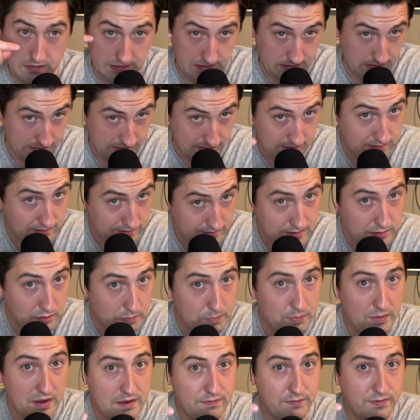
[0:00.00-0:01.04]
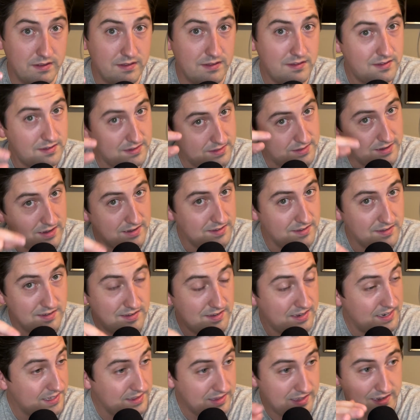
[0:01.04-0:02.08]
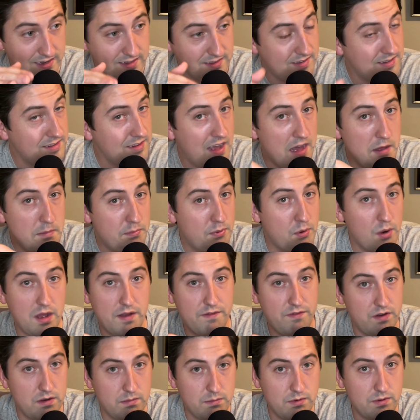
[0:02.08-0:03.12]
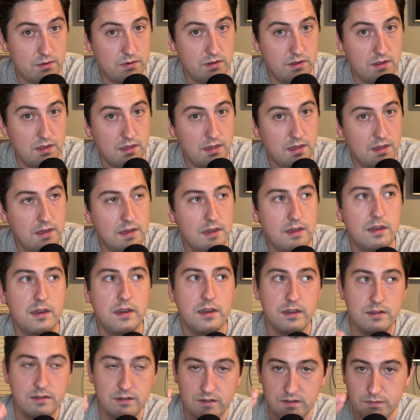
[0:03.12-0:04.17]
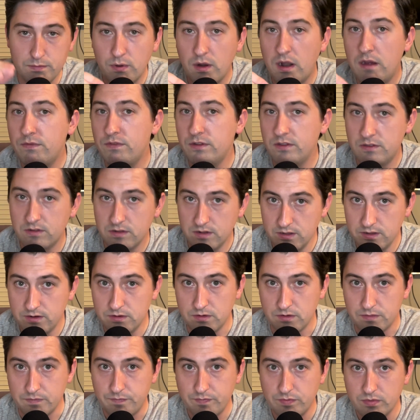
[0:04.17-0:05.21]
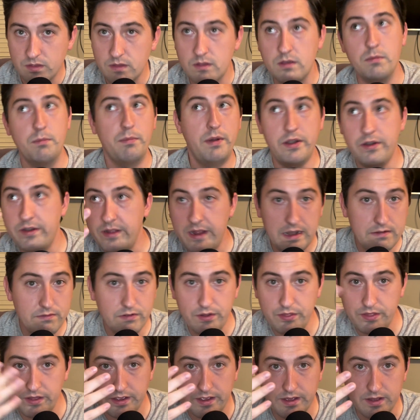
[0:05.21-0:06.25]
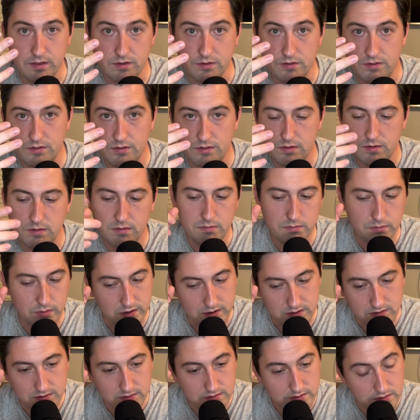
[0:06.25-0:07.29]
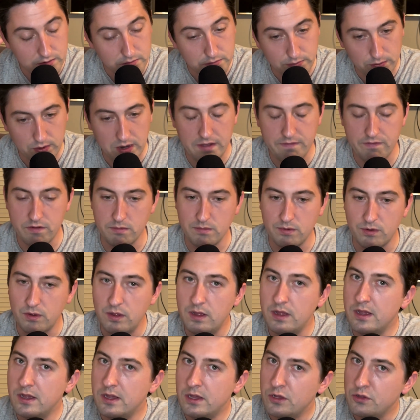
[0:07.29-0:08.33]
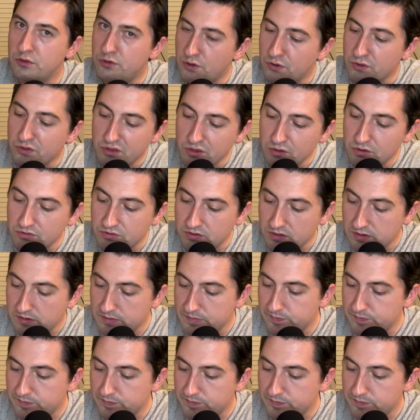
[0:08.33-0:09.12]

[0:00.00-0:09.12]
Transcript: It still profits. It doesn't say that it's not profitable. It just profits little compared to everything else, but it's still profitable. Don't use it